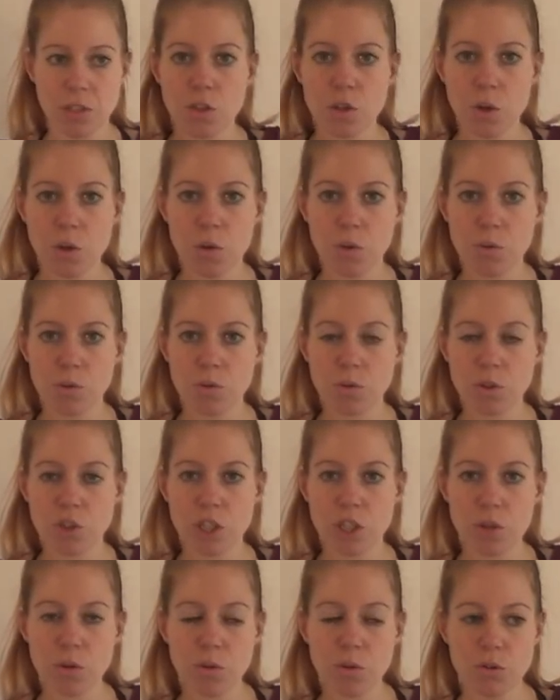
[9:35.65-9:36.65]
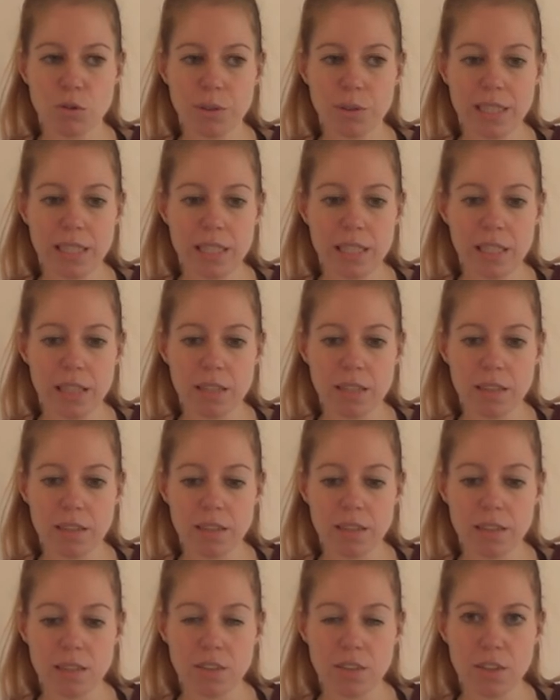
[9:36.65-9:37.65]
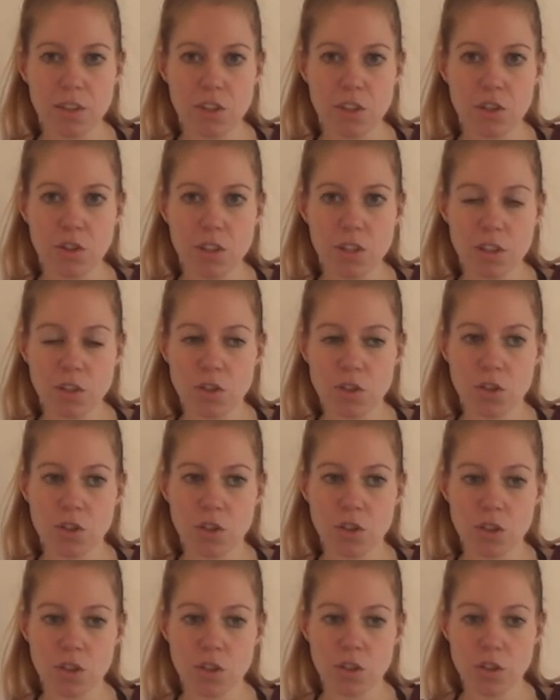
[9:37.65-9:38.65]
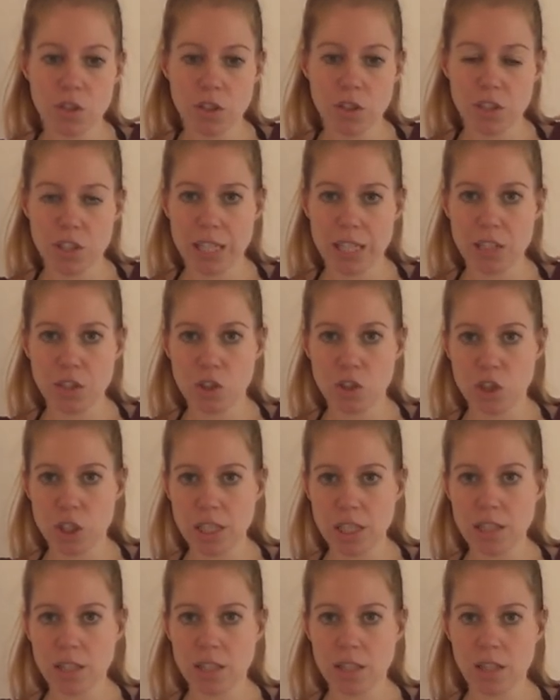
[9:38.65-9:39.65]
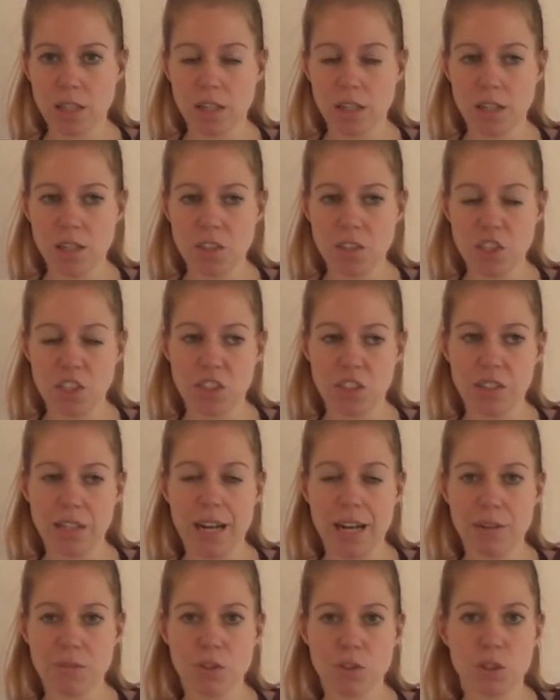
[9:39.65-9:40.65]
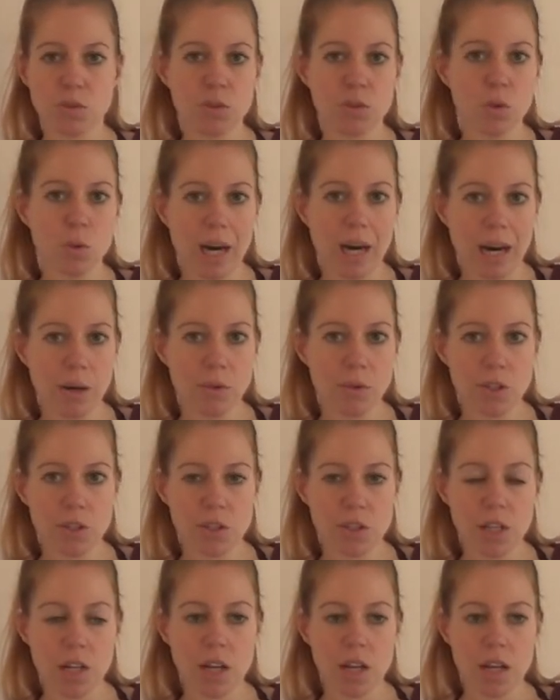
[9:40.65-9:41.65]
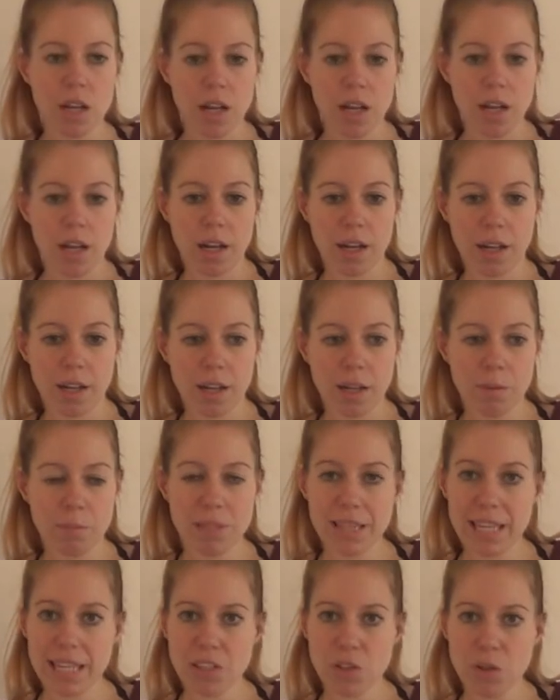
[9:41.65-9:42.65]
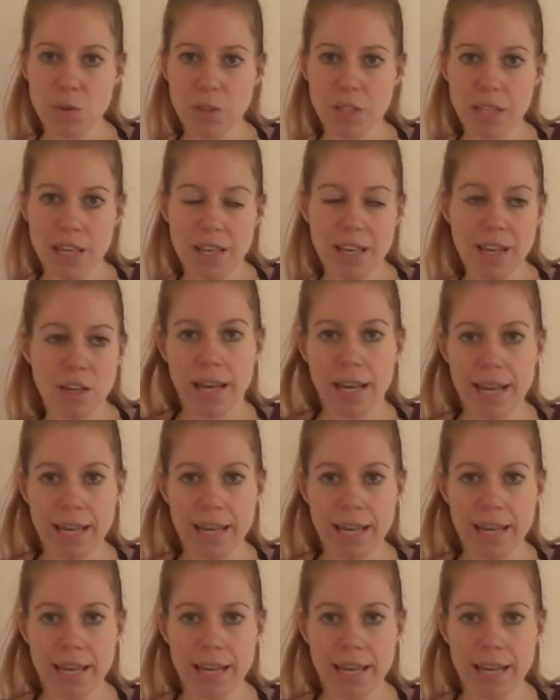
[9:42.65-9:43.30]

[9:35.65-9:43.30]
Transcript: So she usually doesn't touch the second chick until after a few hours, but that's okay.